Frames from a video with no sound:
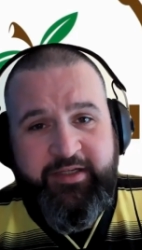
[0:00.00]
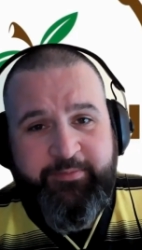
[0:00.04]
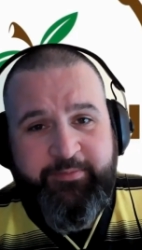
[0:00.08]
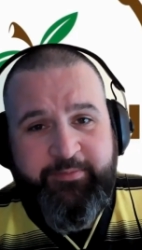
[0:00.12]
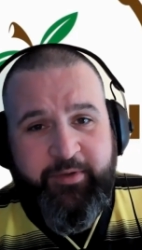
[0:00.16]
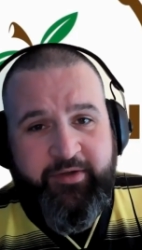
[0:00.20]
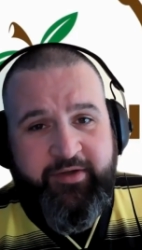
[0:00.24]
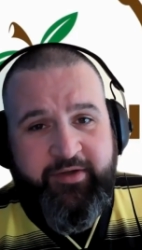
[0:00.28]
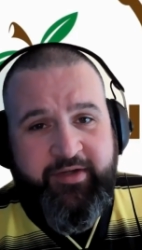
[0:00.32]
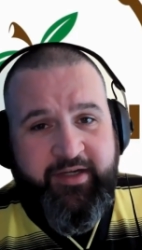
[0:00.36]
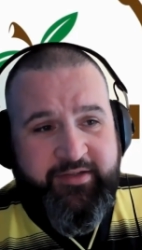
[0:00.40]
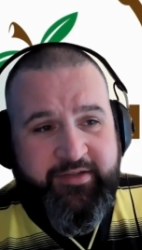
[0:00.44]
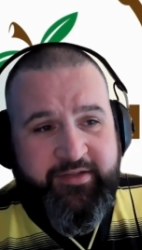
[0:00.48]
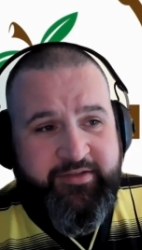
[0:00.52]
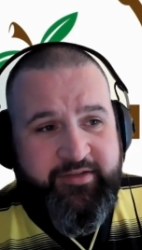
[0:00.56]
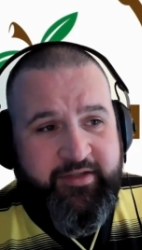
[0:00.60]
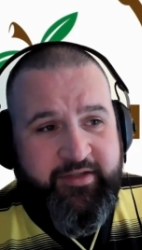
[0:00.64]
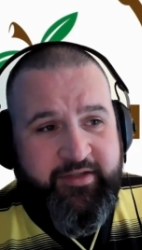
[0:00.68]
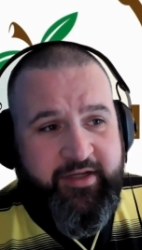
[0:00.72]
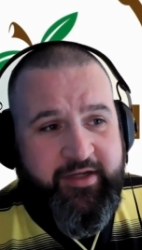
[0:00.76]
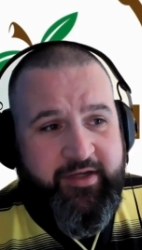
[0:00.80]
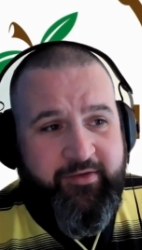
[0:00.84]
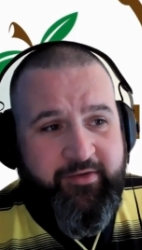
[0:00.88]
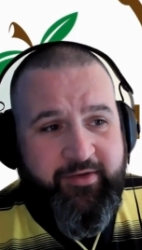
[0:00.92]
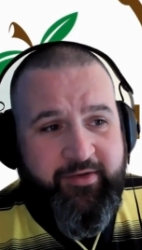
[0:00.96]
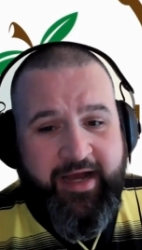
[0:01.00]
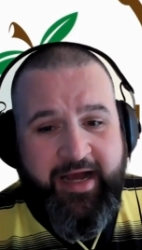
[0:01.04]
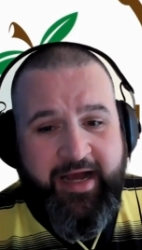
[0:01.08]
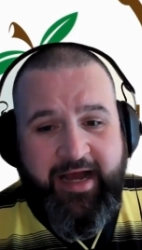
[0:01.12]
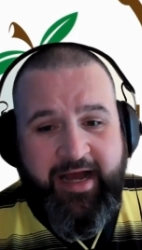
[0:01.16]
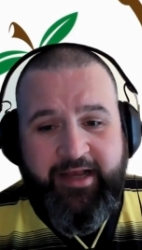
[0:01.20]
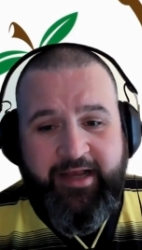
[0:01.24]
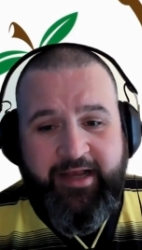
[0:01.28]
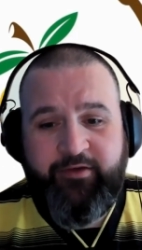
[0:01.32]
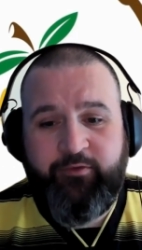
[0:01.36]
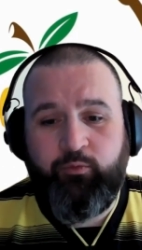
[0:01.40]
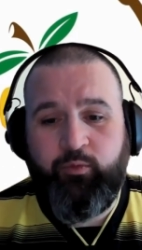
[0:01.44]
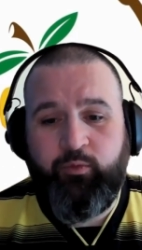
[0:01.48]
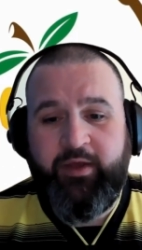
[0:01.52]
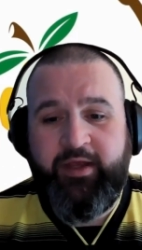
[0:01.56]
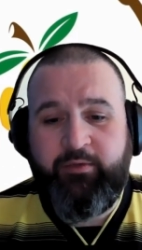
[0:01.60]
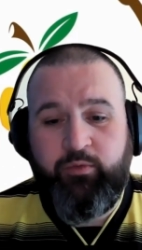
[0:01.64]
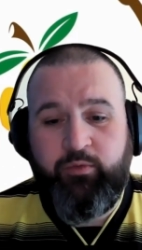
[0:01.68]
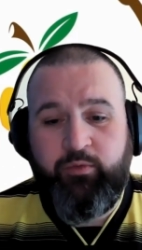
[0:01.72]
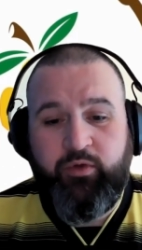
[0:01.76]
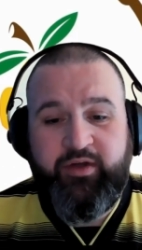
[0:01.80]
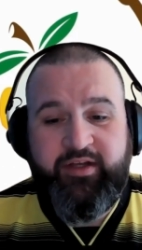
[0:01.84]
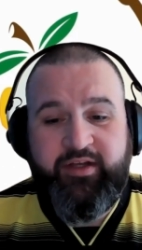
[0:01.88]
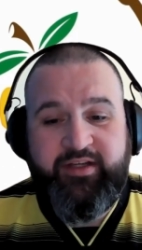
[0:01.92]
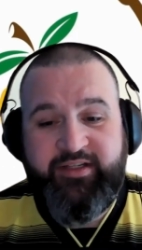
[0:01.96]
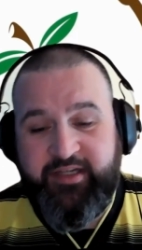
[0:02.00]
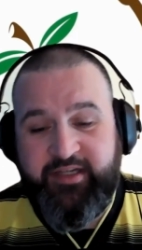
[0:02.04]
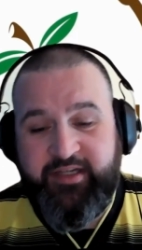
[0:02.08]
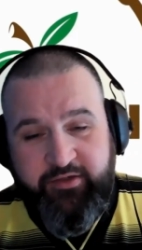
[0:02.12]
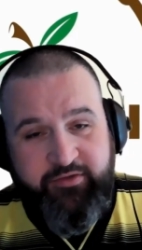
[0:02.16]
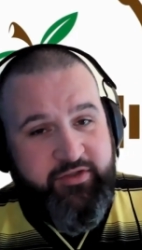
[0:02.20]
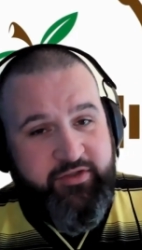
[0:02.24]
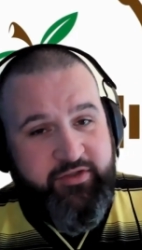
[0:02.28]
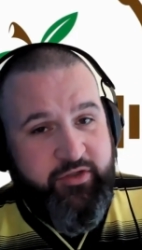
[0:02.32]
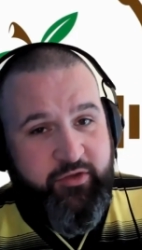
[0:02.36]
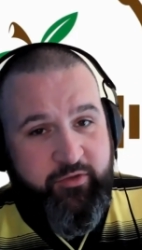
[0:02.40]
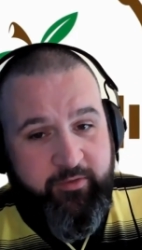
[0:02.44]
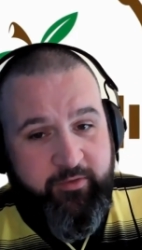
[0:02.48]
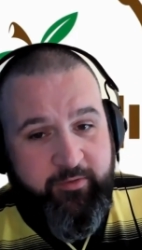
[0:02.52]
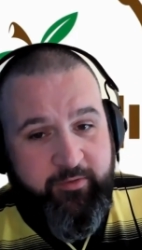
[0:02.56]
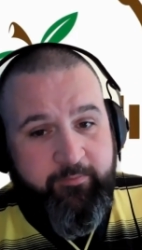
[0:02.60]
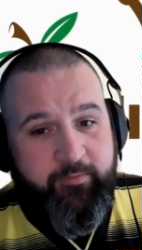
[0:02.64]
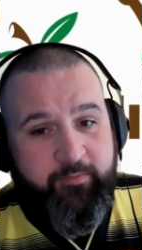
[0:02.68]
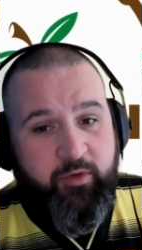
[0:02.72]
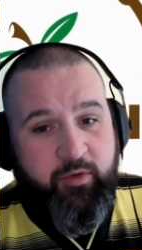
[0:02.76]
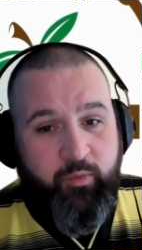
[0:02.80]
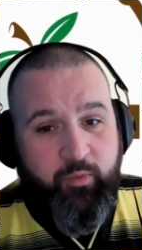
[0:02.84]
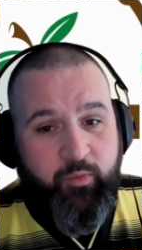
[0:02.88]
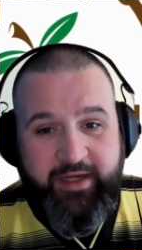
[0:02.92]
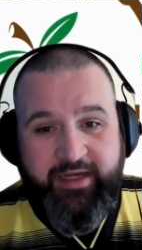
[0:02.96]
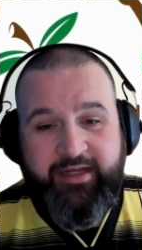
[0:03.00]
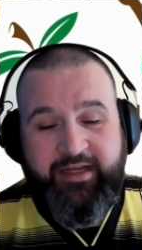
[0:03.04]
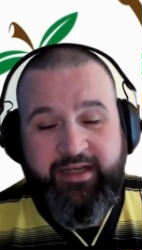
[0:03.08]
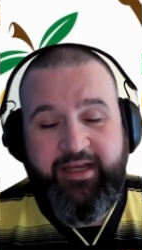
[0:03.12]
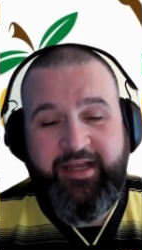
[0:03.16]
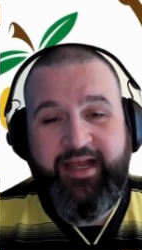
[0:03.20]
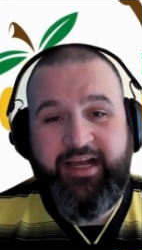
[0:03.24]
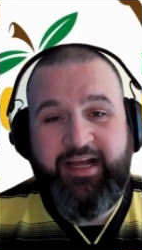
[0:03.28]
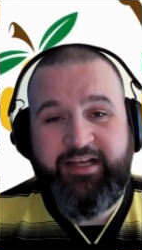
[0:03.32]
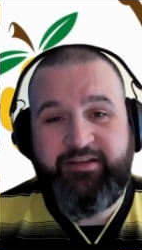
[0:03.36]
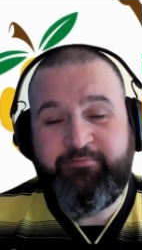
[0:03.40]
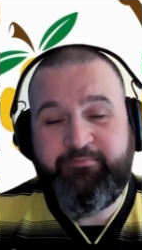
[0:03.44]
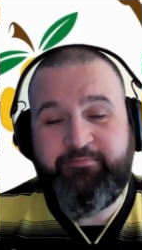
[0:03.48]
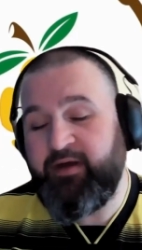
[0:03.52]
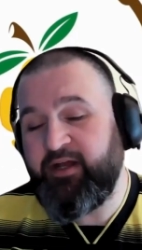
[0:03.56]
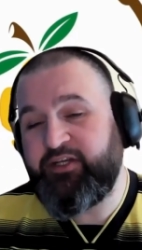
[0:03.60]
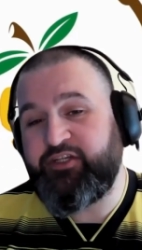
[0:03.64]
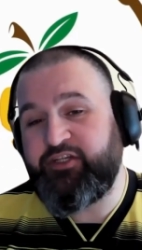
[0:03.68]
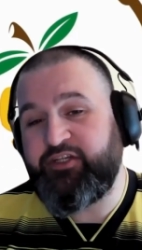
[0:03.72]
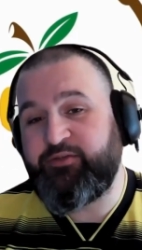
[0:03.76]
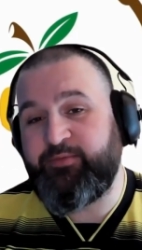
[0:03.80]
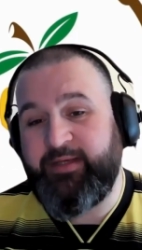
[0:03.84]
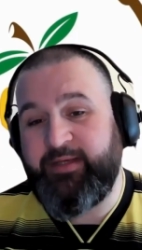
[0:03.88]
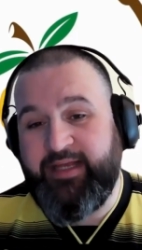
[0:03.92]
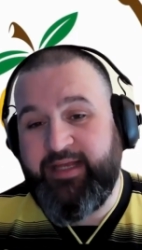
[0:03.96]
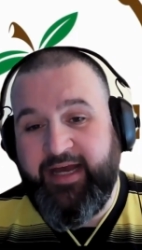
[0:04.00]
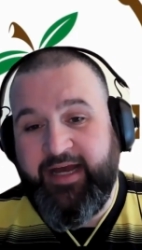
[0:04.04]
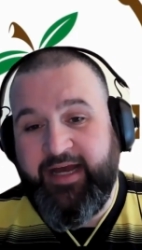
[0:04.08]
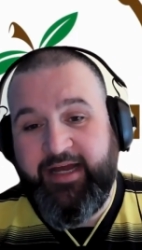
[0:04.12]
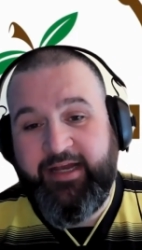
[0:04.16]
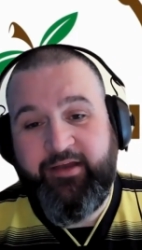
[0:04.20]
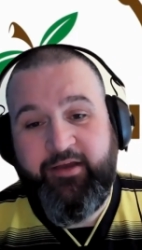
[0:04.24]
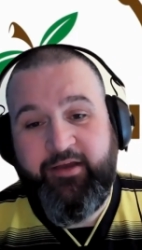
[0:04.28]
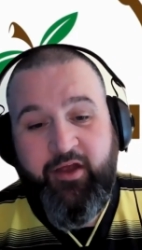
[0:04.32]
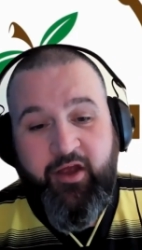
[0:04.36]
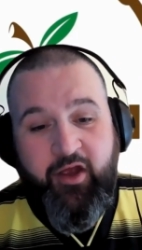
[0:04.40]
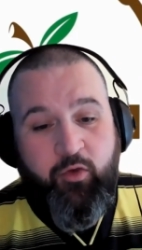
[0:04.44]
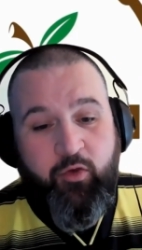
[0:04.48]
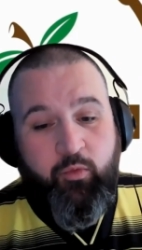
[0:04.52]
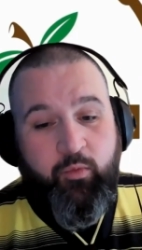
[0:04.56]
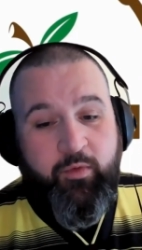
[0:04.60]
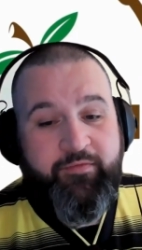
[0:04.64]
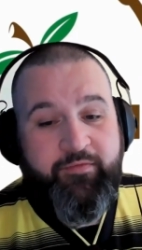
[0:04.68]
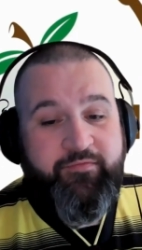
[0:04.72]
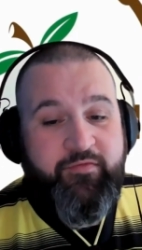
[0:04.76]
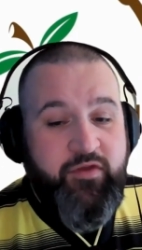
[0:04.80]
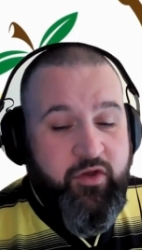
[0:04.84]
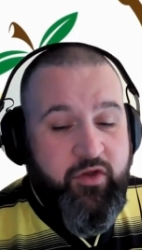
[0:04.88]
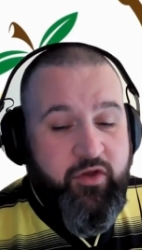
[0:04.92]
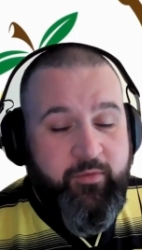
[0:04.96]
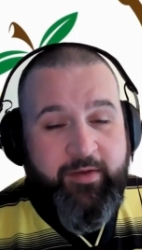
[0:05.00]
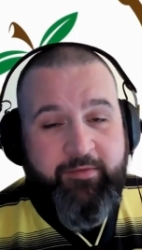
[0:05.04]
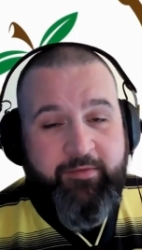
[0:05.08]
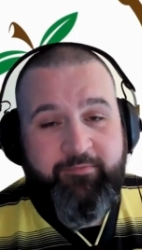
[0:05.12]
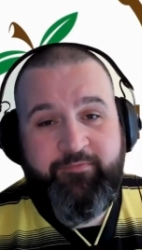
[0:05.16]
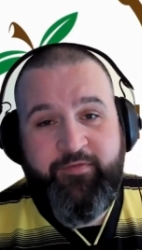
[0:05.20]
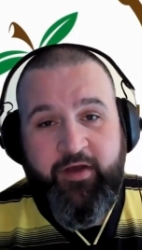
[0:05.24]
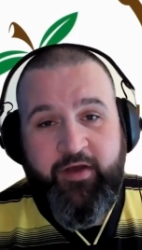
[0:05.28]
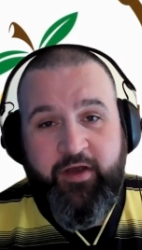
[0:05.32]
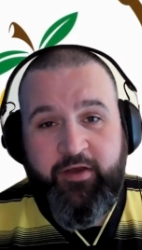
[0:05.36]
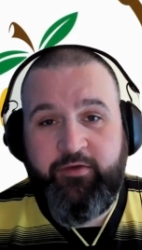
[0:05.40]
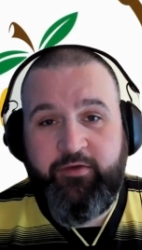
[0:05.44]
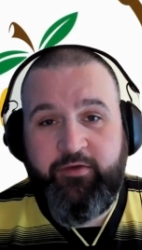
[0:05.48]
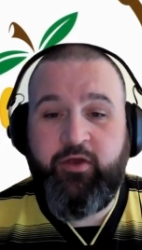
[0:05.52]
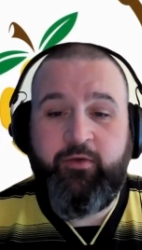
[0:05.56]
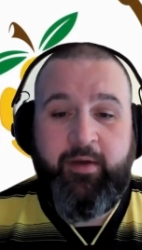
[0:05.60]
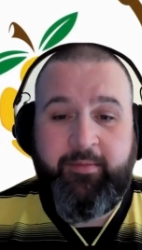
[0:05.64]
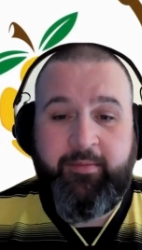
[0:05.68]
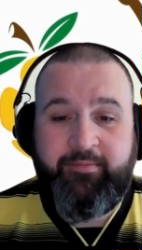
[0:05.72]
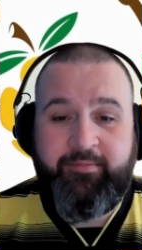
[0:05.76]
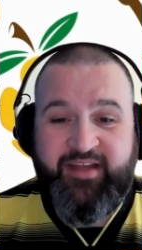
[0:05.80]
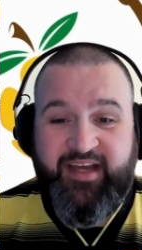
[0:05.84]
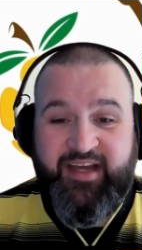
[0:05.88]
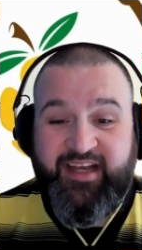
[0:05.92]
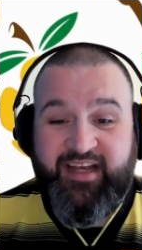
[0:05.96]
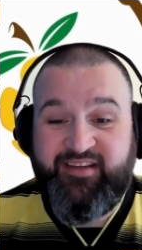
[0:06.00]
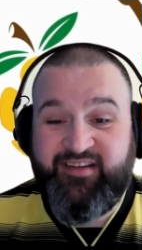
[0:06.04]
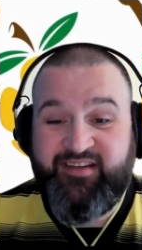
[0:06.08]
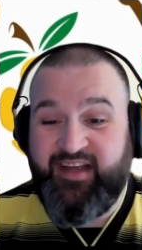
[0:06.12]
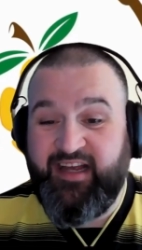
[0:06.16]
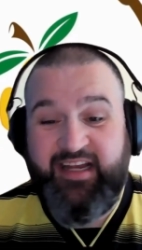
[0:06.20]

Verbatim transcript: these podcasts to you, and we will continue to do them weekly as much as we can with new info, new updates,